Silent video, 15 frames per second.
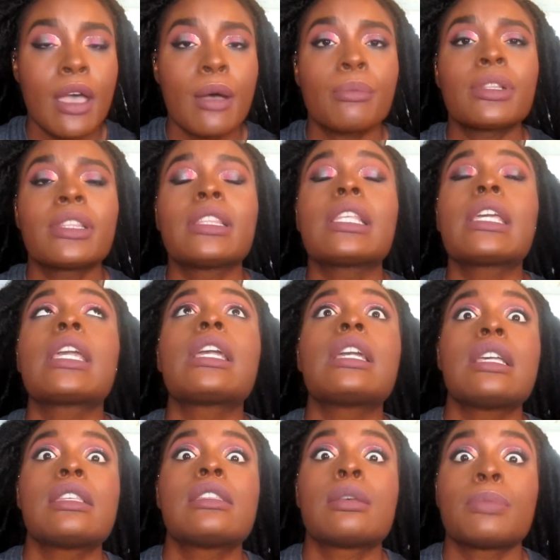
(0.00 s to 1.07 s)

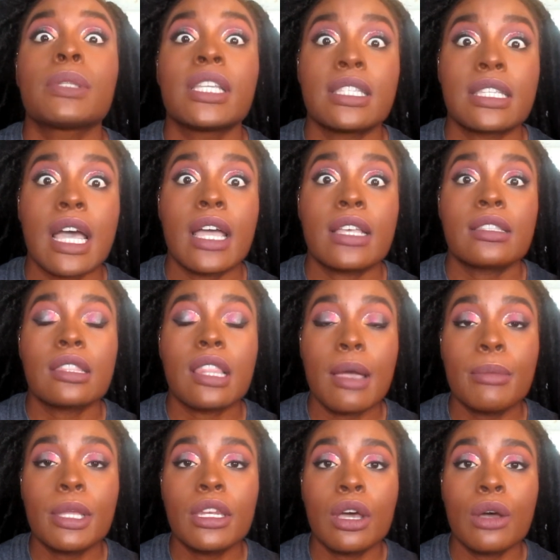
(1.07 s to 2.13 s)
Please, please guys, let
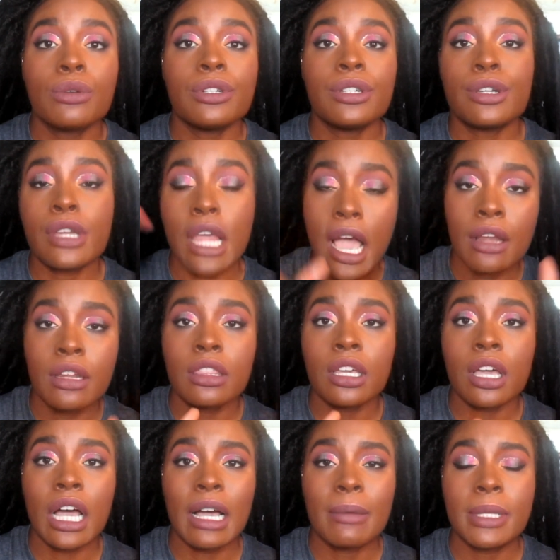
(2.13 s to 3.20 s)
me know down in the
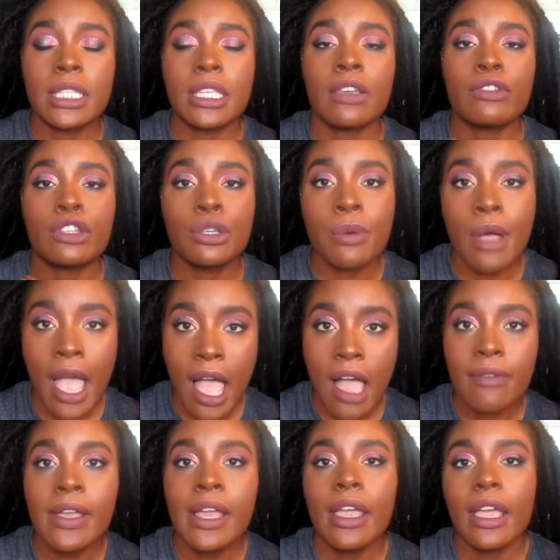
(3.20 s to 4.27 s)
comments if you have